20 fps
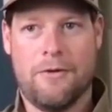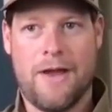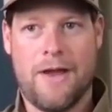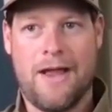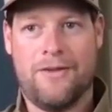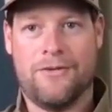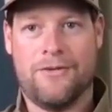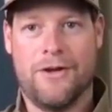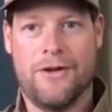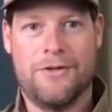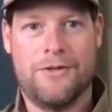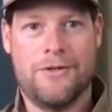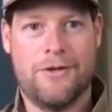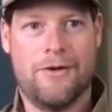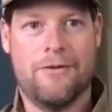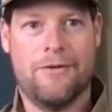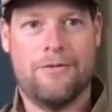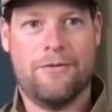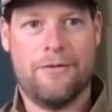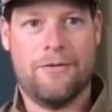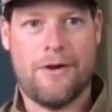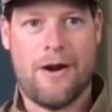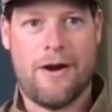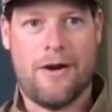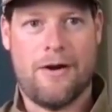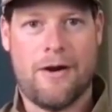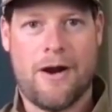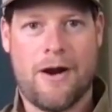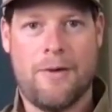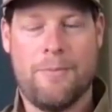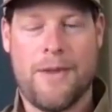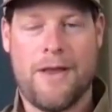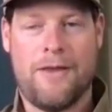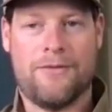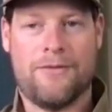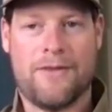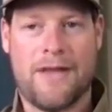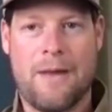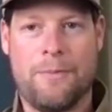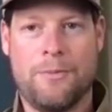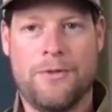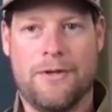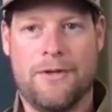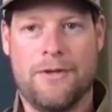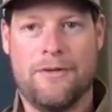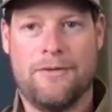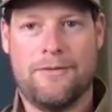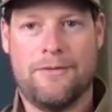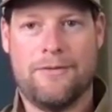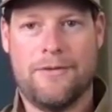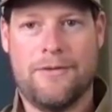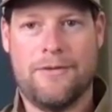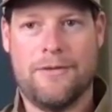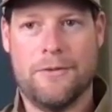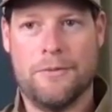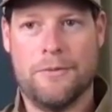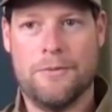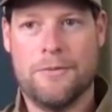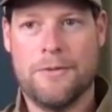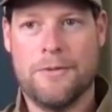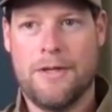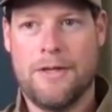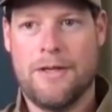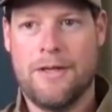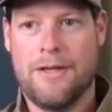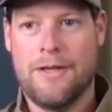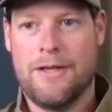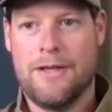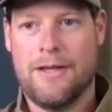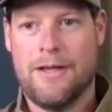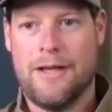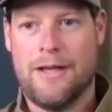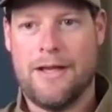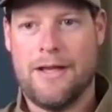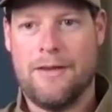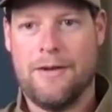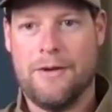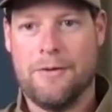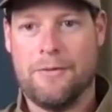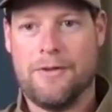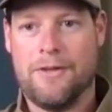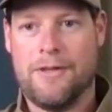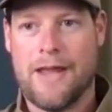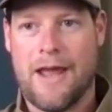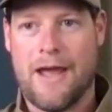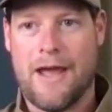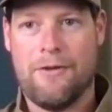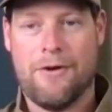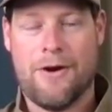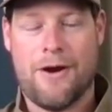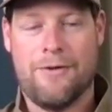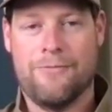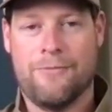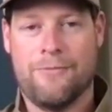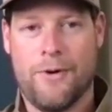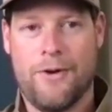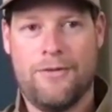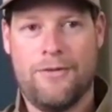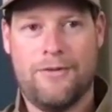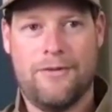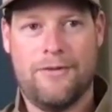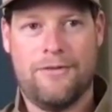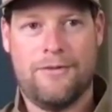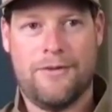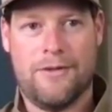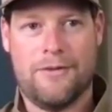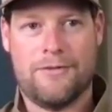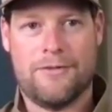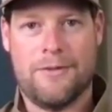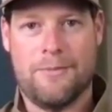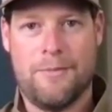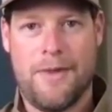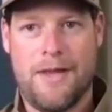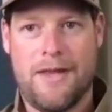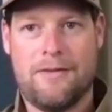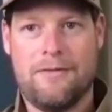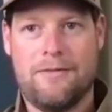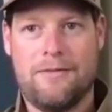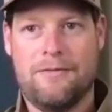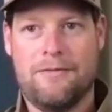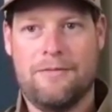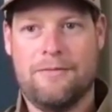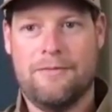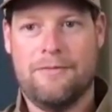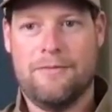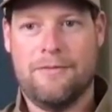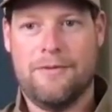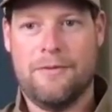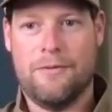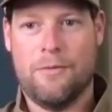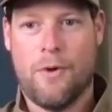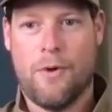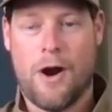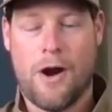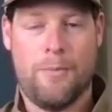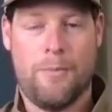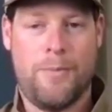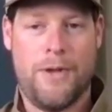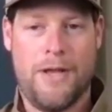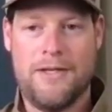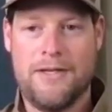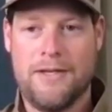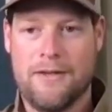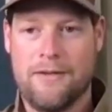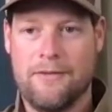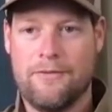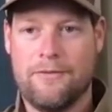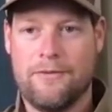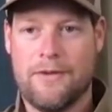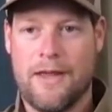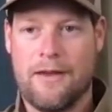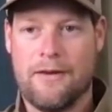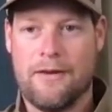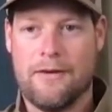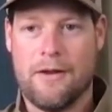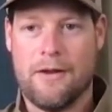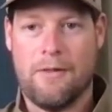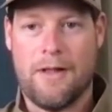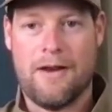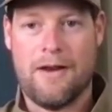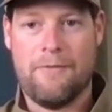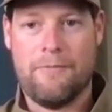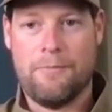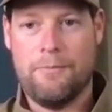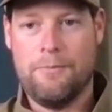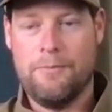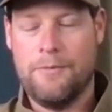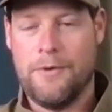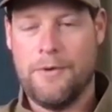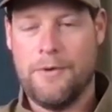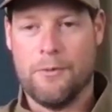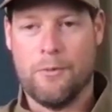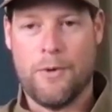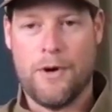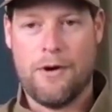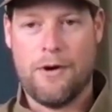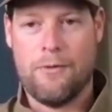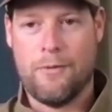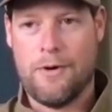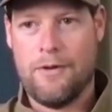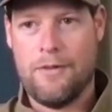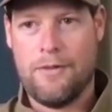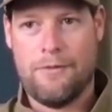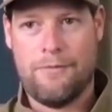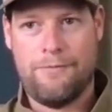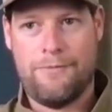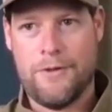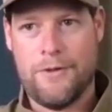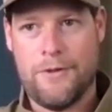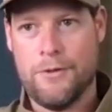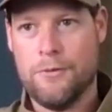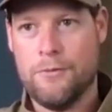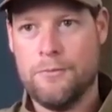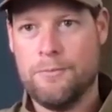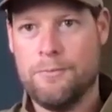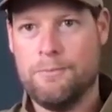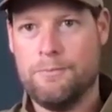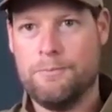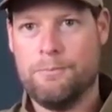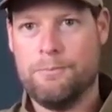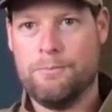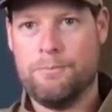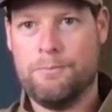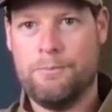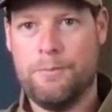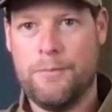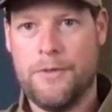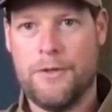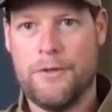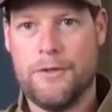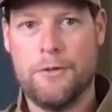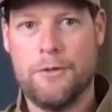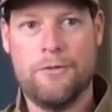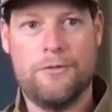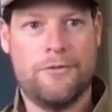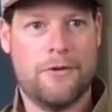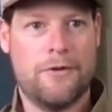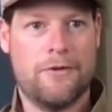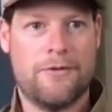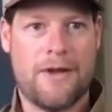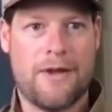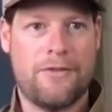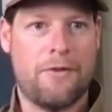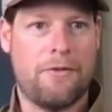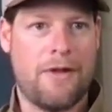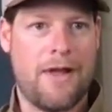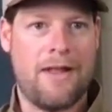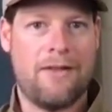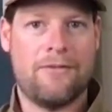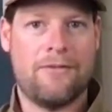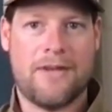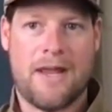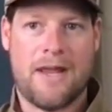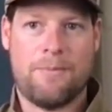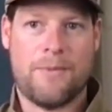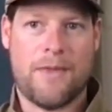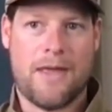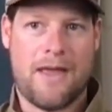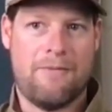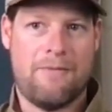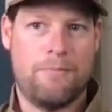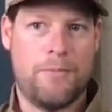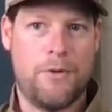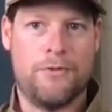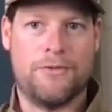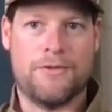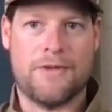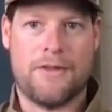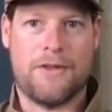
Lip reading: as hunters, our best option is to, gather our voices to submit our opinions. And a lot of, we're one of the few users on the landscape that have boots